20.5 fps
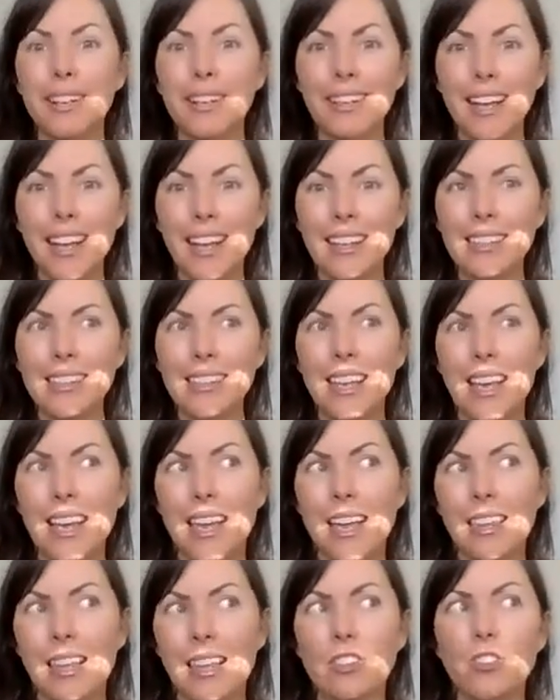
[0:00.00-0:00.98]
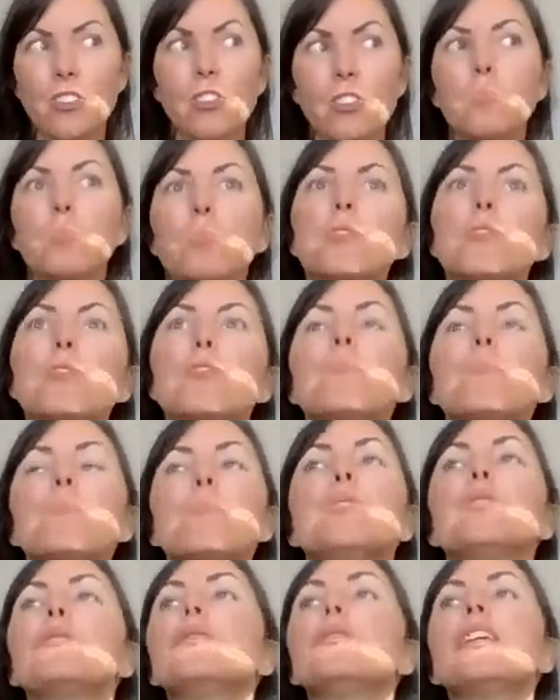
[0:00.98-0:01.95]
And that's the
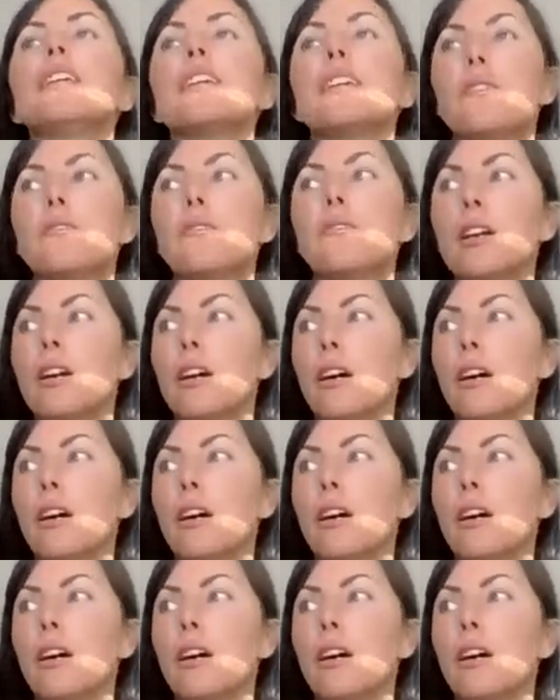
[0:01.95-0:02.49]
beauty of